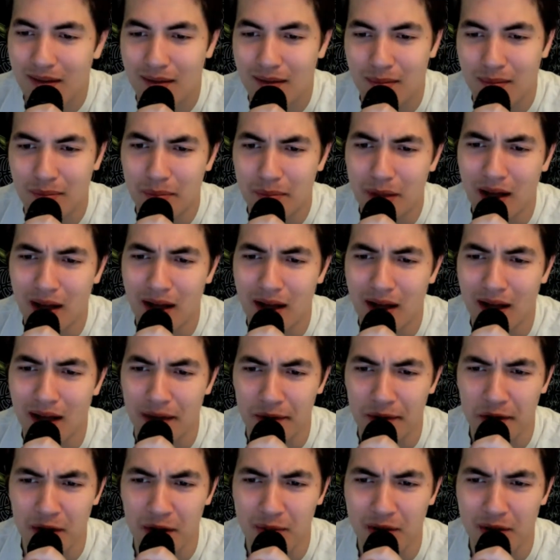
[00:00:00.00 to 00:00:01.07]
Blah, there
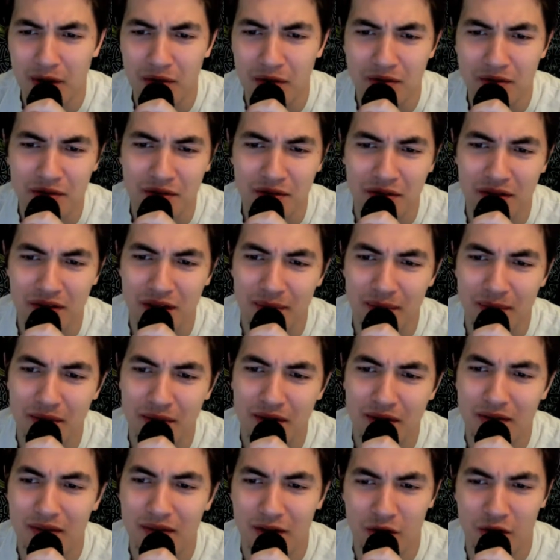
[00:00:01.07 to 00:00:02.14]
can be no such
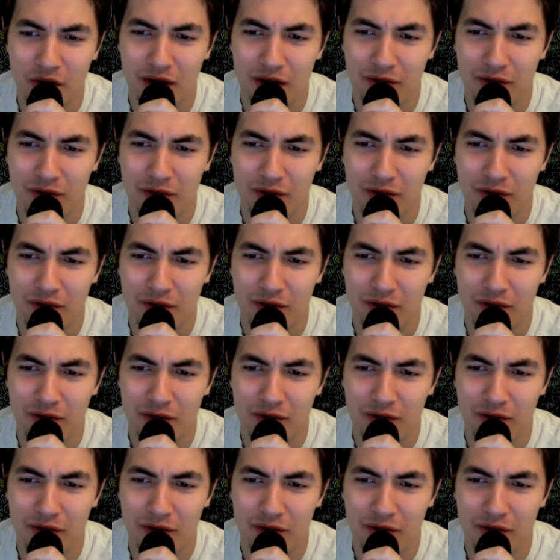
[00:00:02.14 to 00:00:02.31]
acceptance. They try to